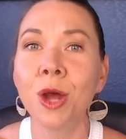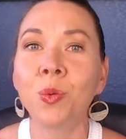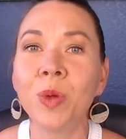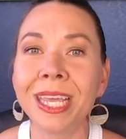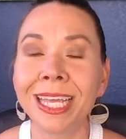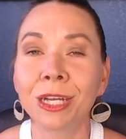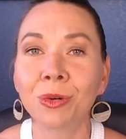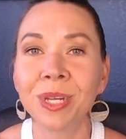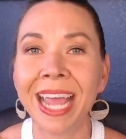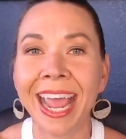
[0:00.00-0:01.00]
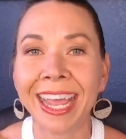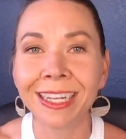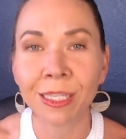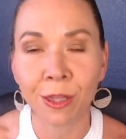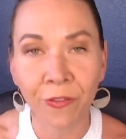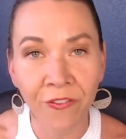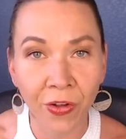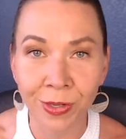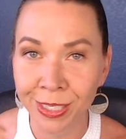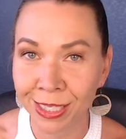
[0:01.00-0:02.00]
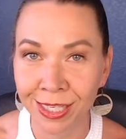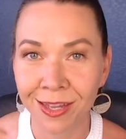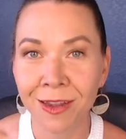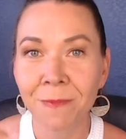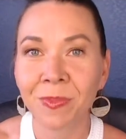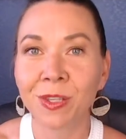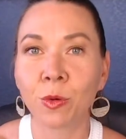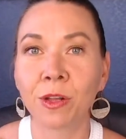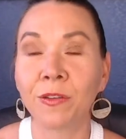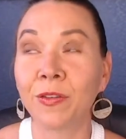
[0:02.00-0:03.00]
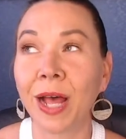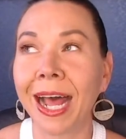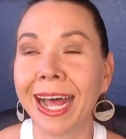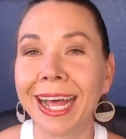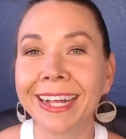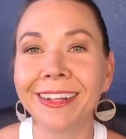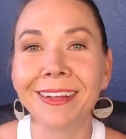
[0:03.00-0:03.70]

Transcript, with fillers: we can create the false sort of uh,